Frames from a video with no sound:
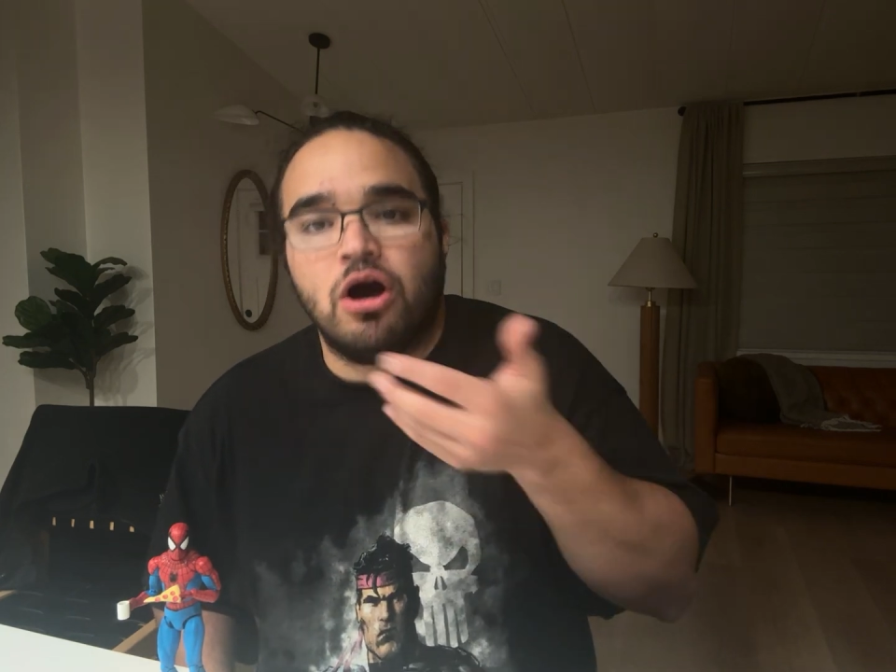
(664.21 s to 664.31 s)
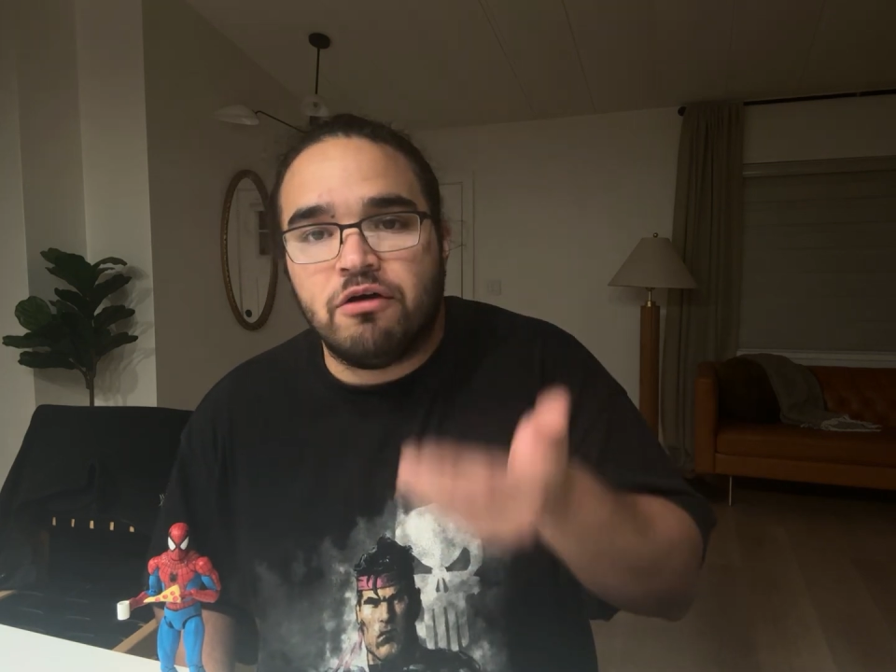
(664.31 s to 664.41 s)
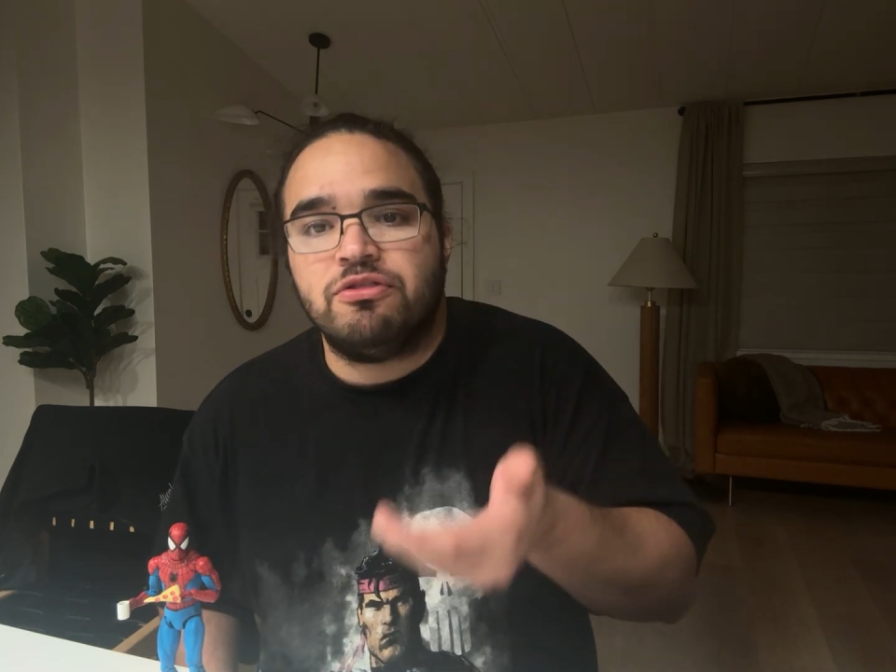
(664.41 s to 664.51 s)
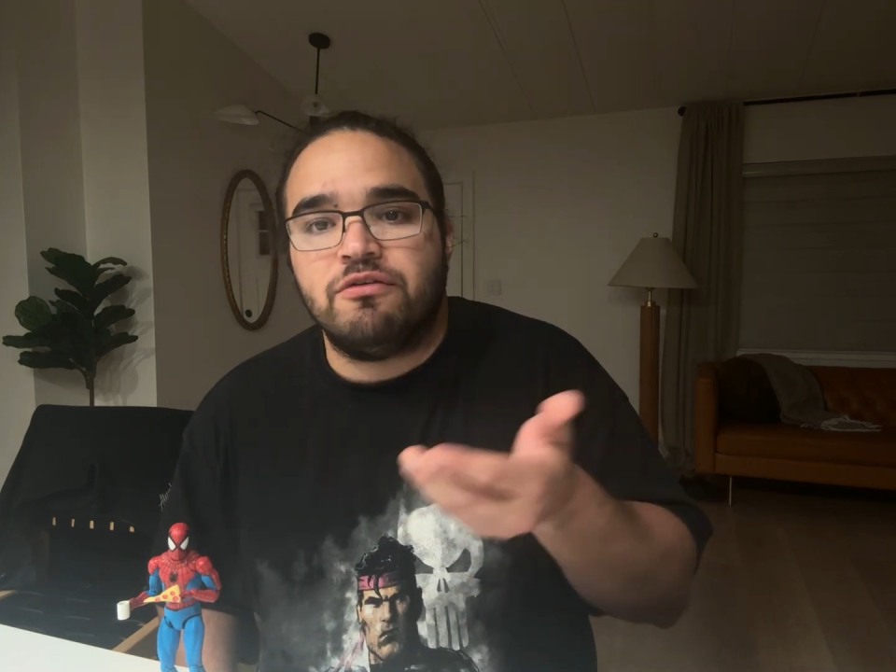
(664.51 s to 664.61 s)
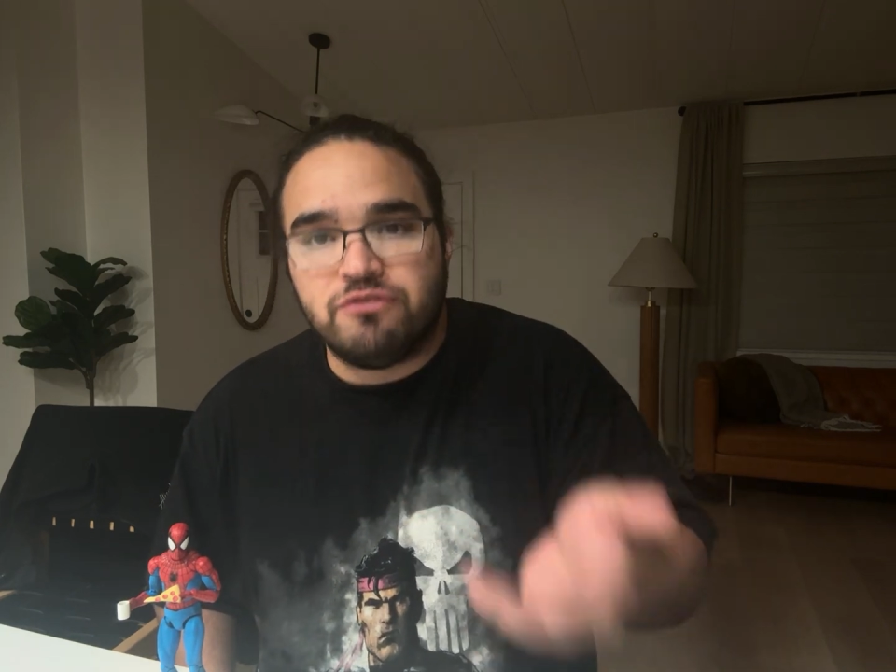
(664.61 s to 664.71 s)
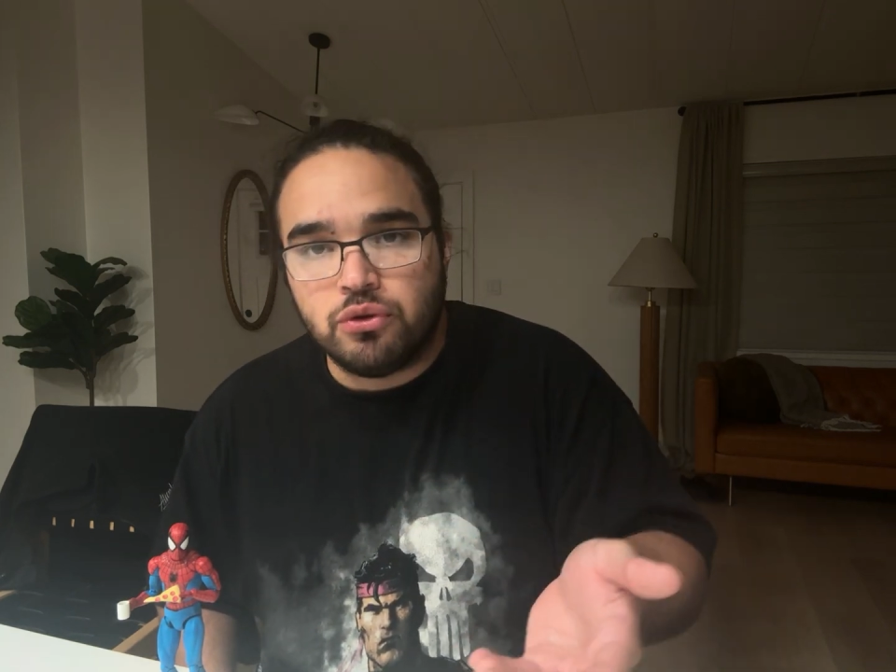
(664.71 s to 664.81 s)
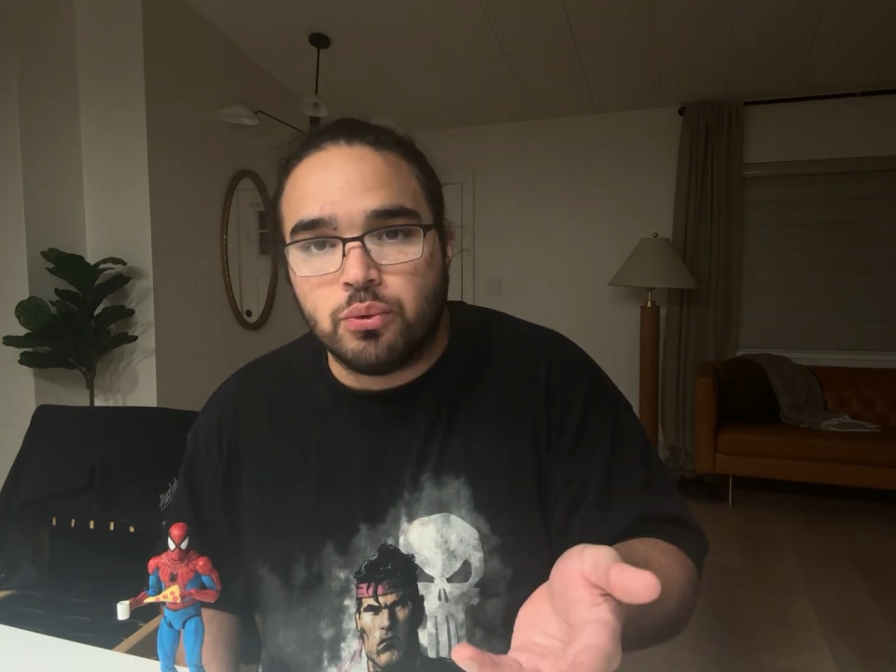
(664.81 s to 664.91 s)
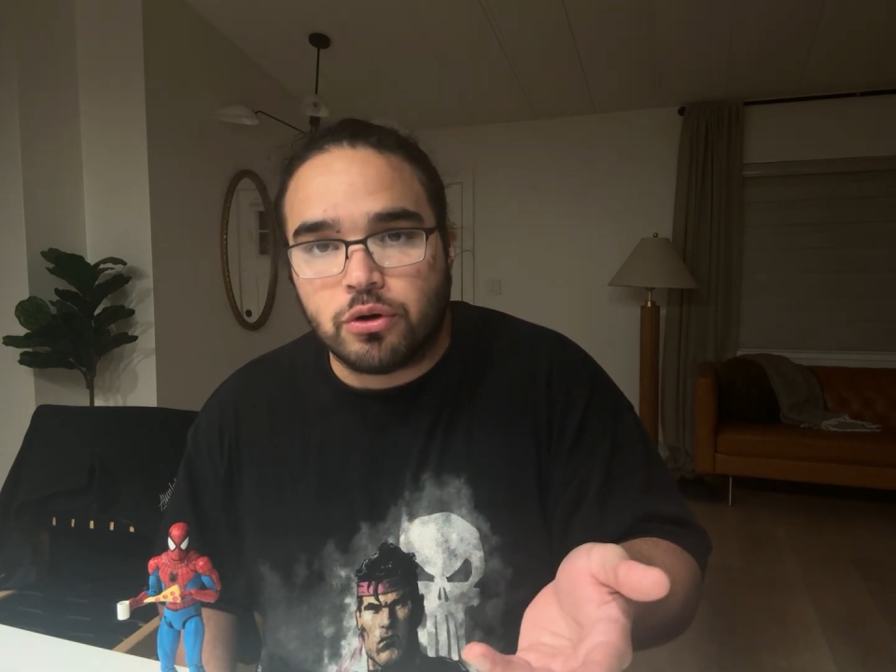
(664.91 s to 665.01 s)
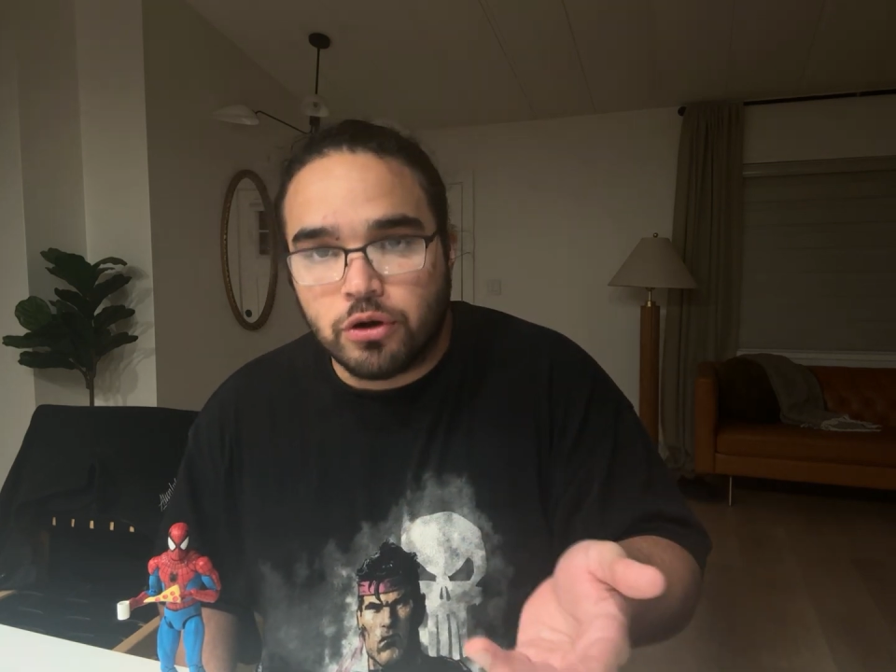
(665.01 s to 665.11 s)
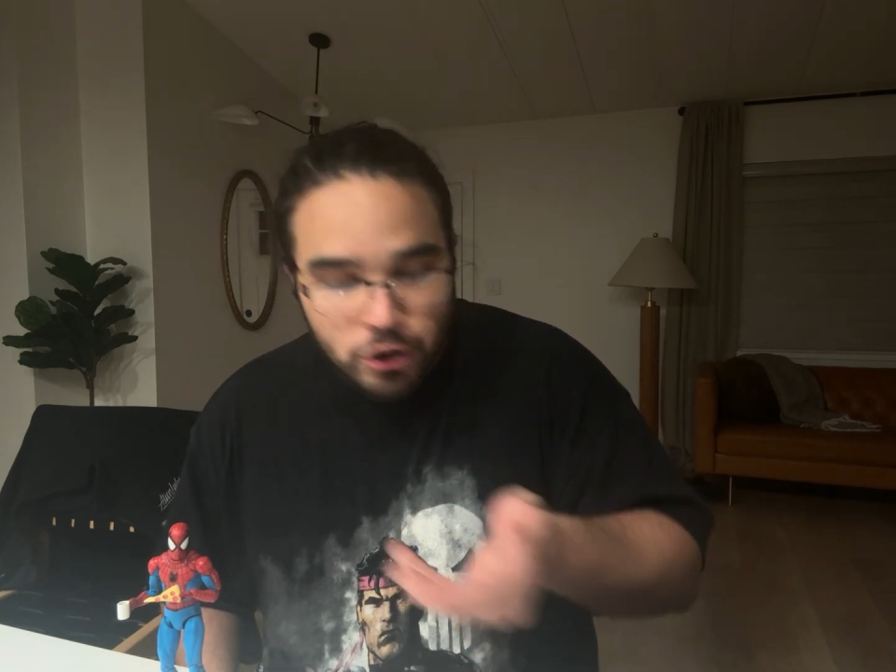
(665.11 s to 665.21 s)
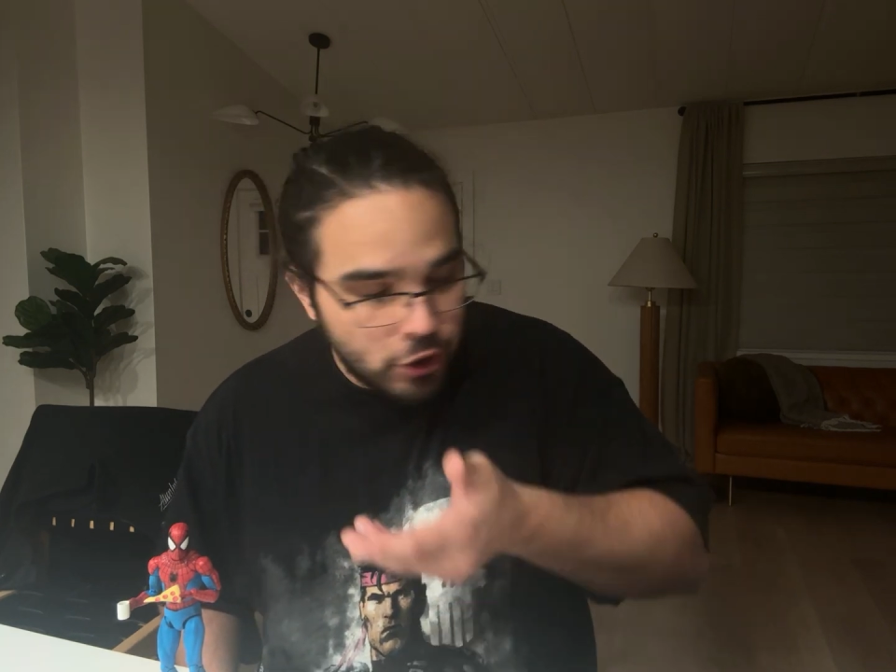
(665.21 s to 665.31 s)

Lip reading: of the viewer.